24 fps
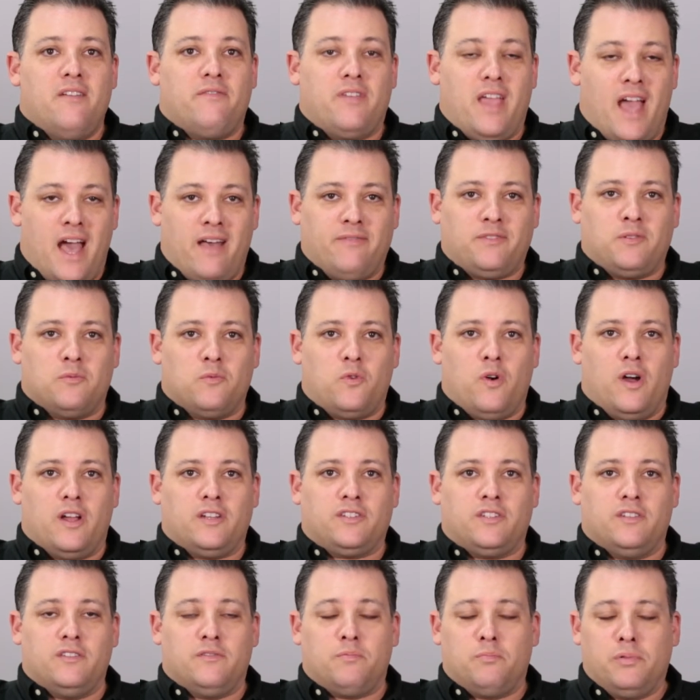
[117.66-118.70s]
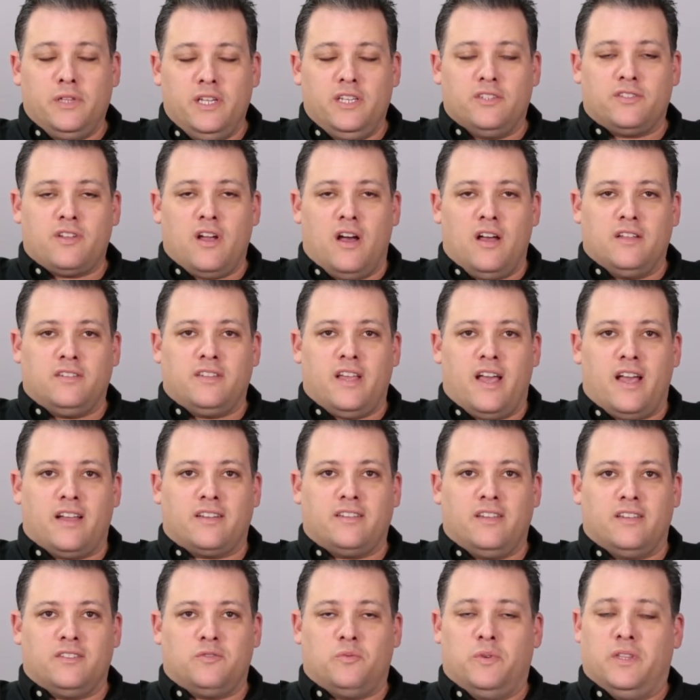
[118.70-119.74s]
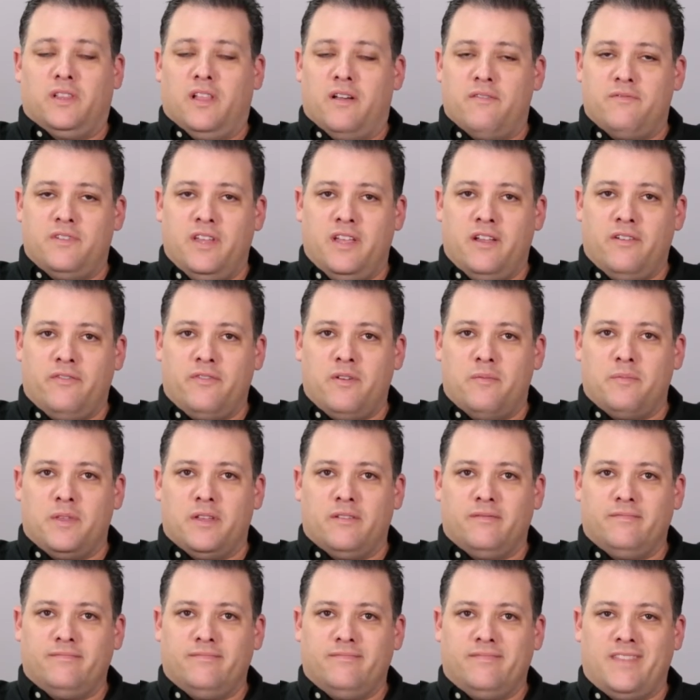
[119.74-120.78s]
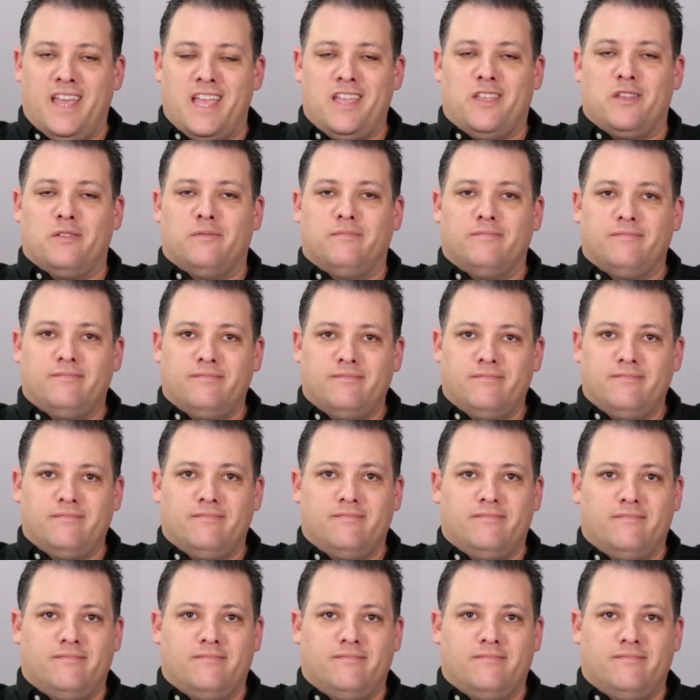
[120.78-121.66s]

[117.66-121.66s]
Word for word: If you have some questions, please contact us. We'd love to hear from you. Thank you.